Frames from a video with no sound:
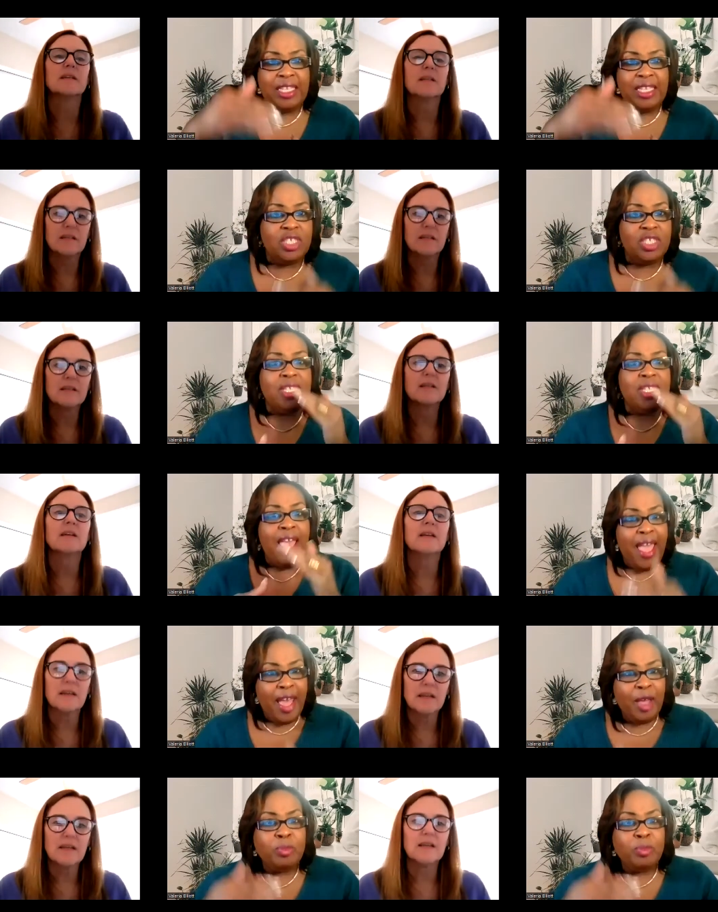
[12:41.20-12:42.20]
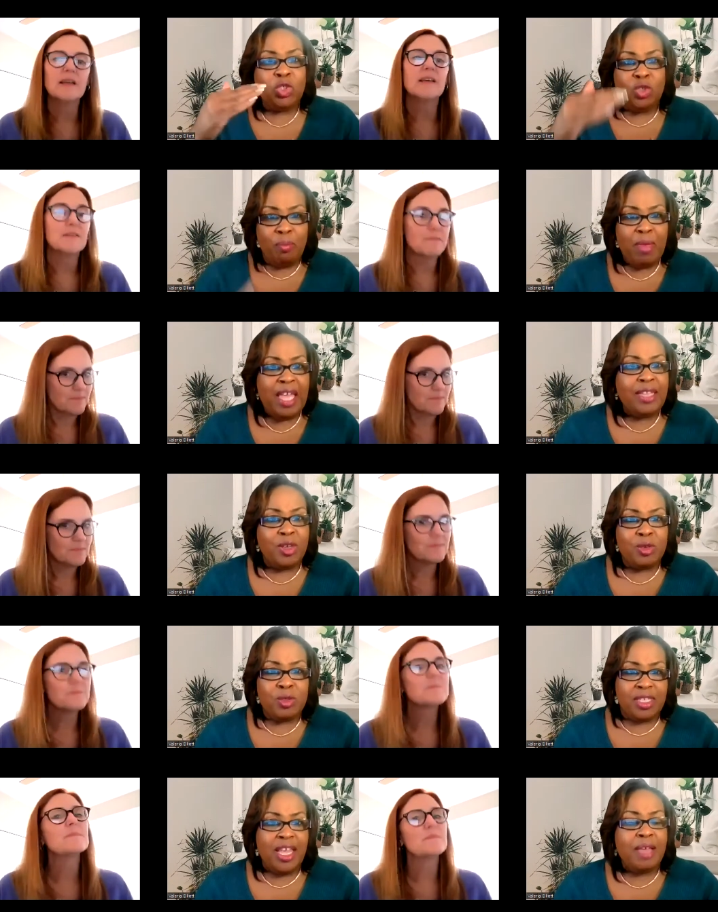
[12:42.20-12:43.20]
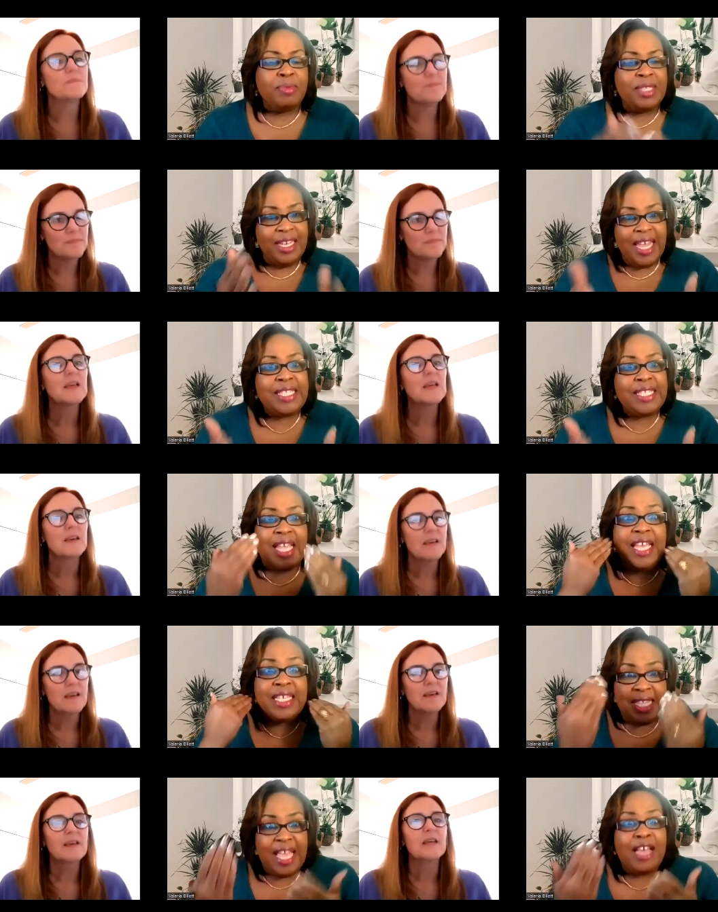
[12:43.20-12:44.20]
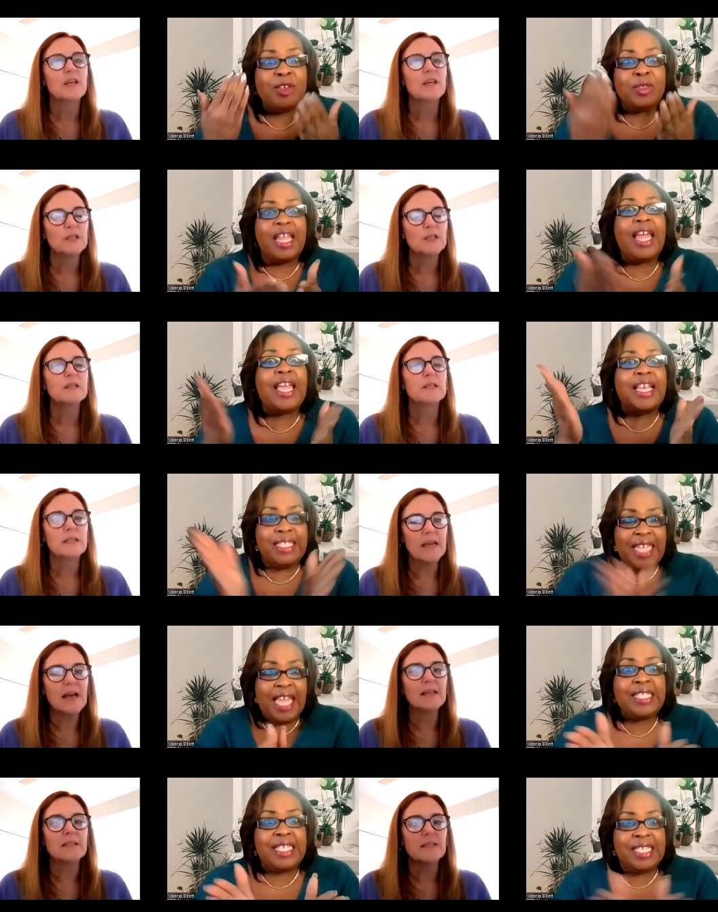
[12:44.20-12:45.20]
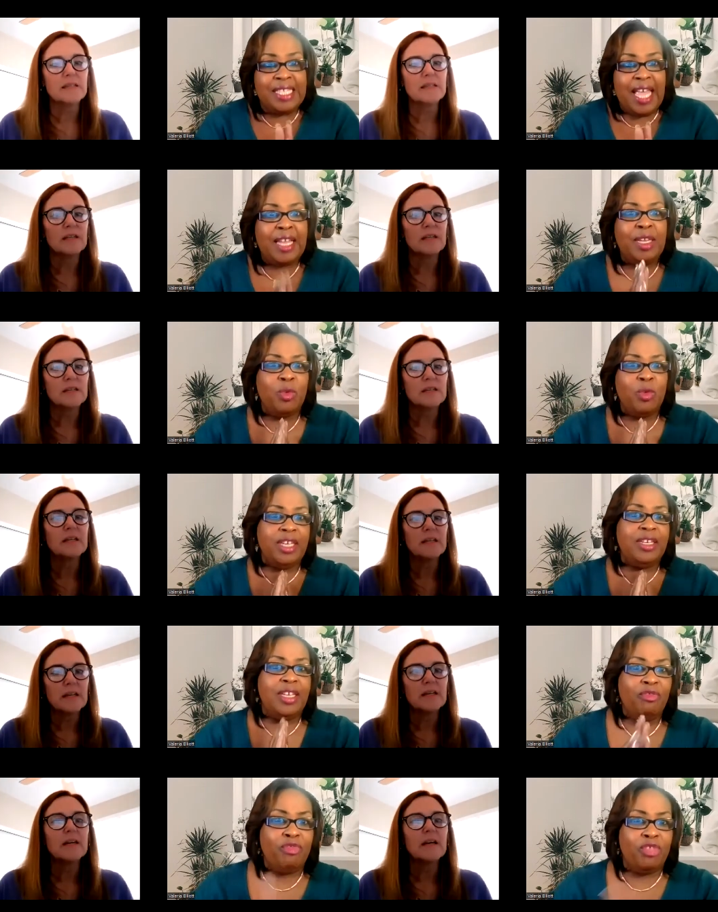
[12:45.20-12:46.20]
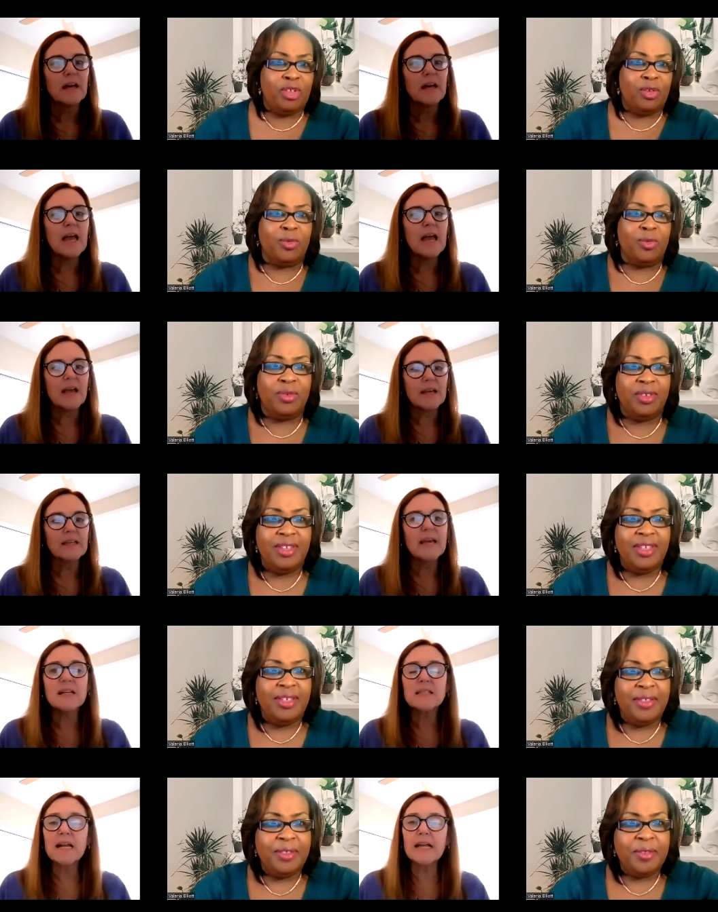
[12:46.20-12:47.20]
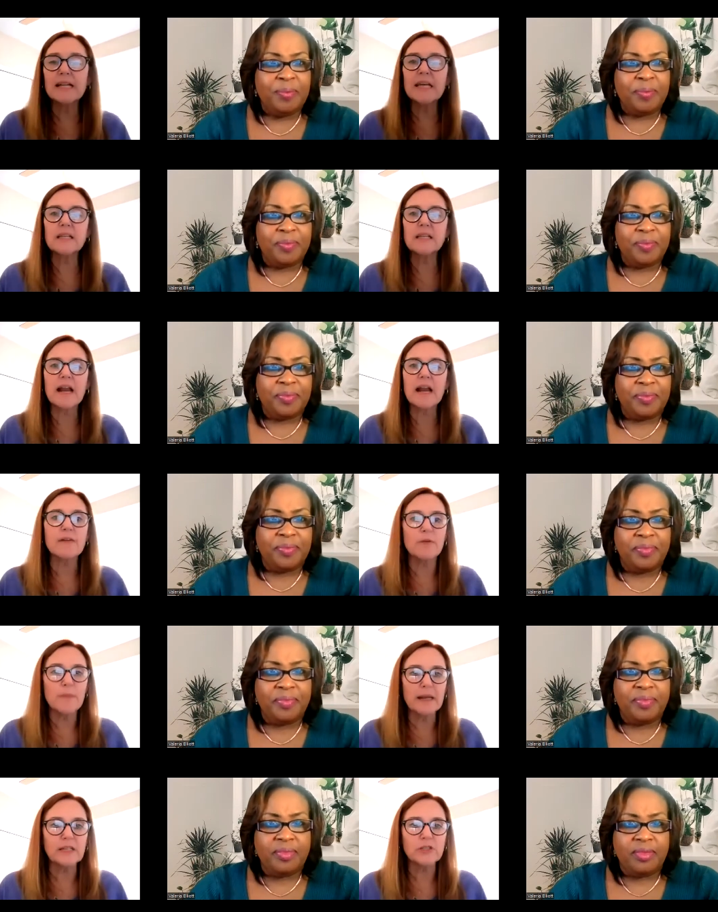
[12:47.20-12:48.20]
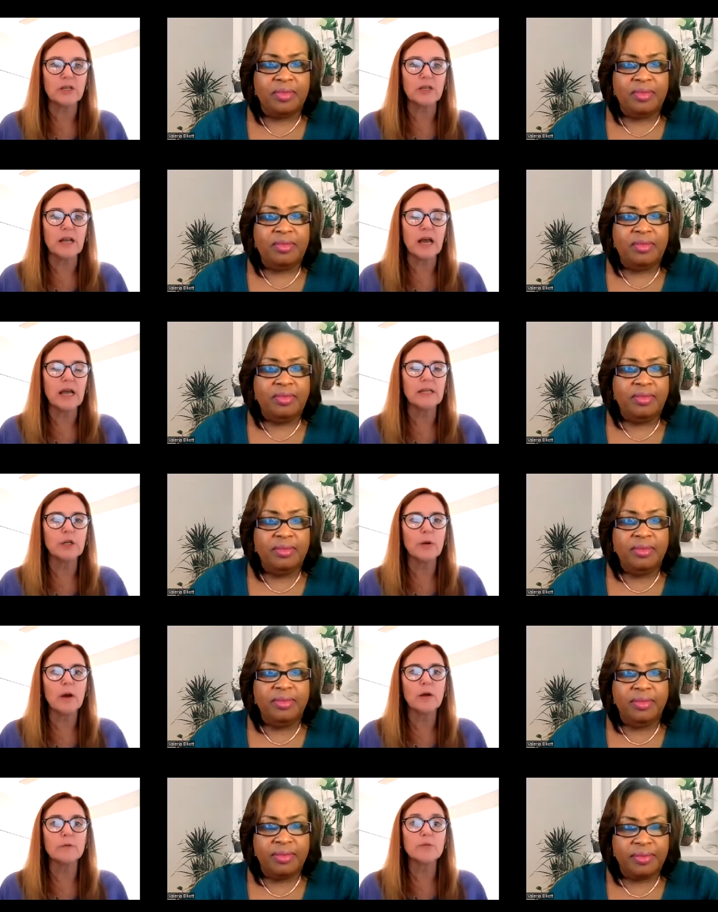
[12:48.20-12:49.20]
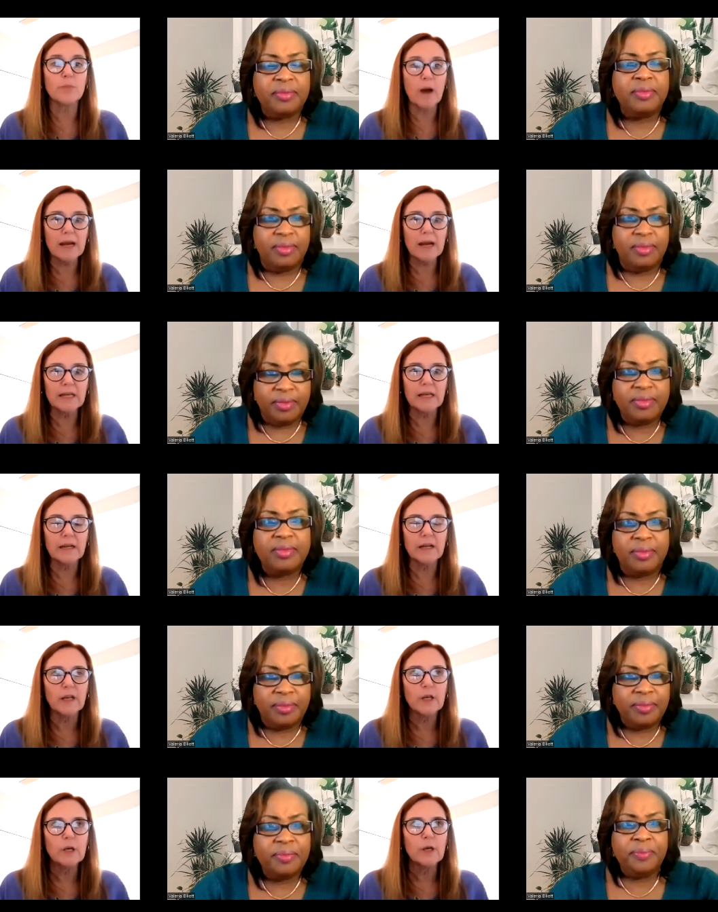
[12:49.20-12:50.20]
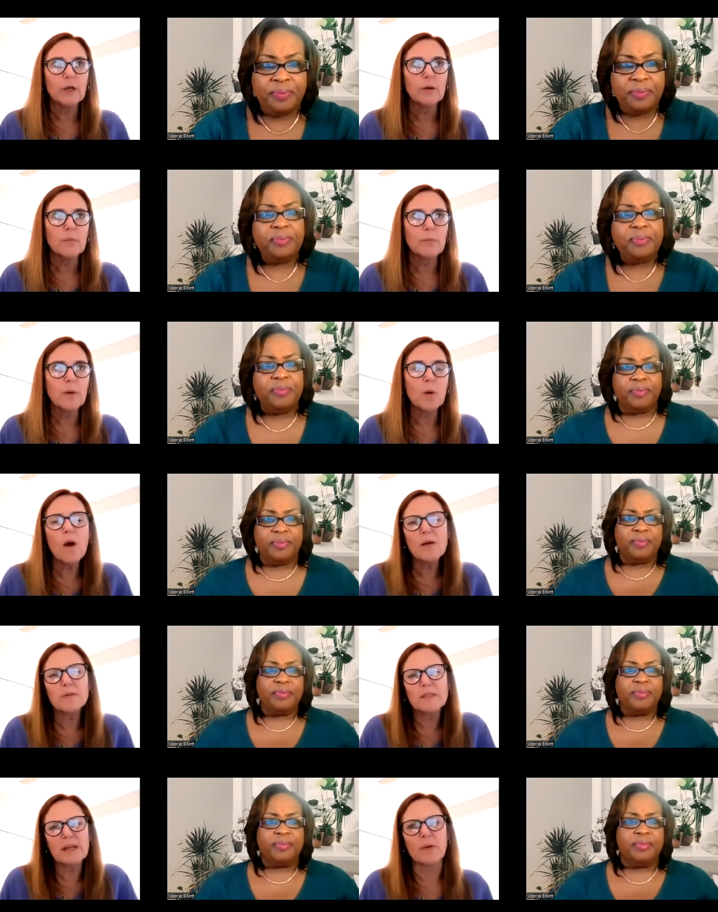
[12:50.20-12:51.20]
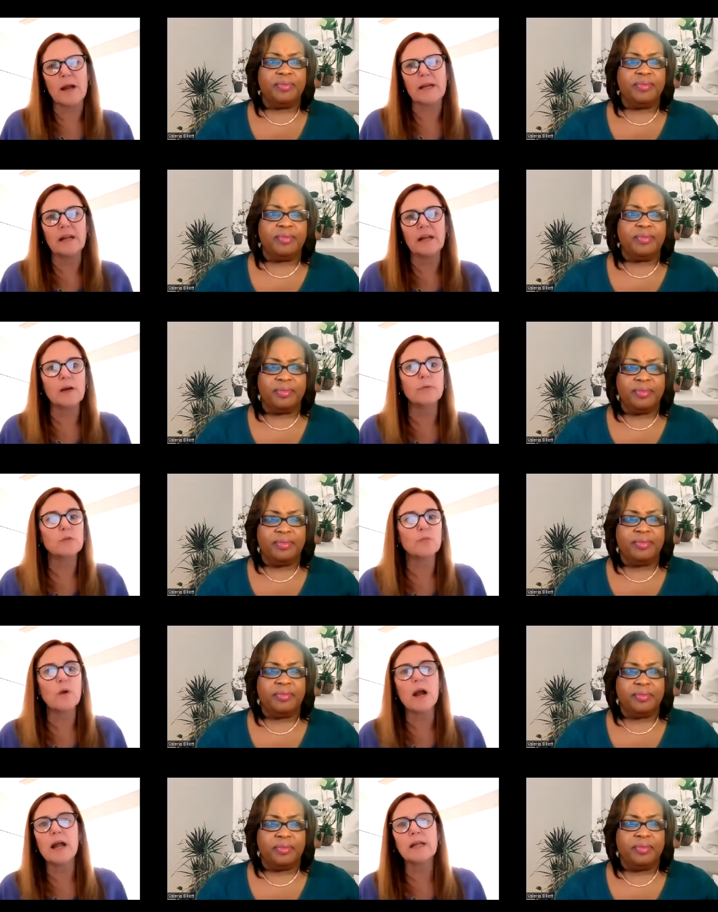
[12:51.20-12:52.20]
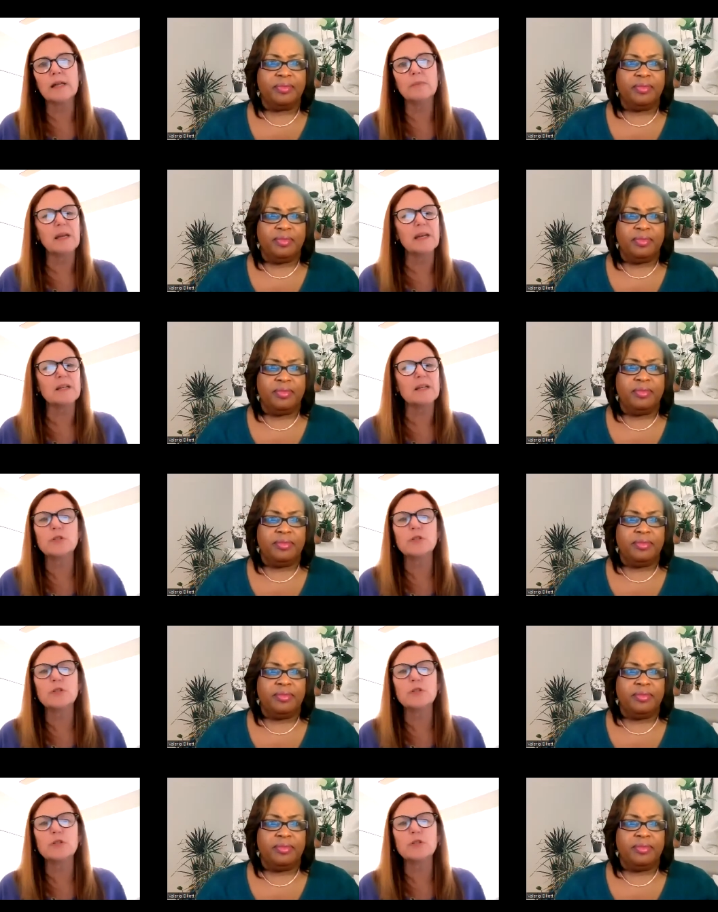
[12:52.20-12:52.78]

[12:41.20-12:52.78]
Speaker 1: and just helps you to make those steps. And that's it sounds like yes. that's exactly what he did for you.
Speaker 2: Yes, and I needed that affirmation. I, you know, I was writing Mm-hmm. But why was I writing? I was writing because I